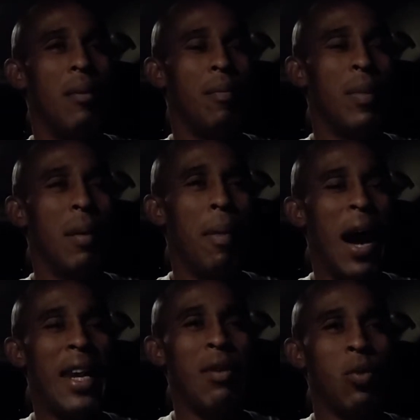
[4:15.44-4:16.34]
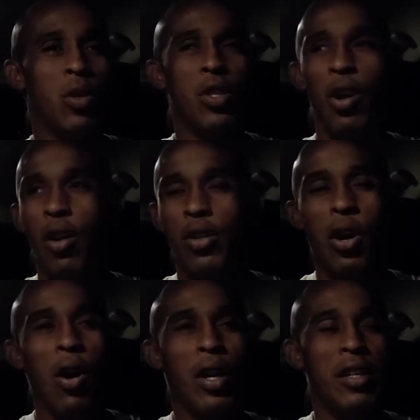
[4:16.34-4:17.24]
the body will start
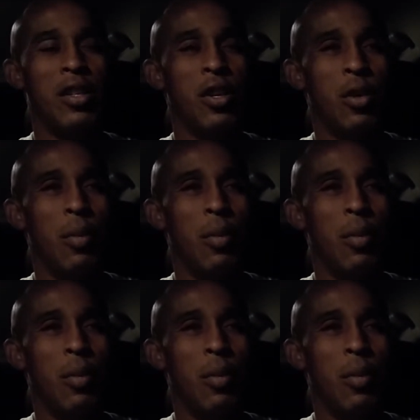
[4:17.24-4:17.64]
talking to you,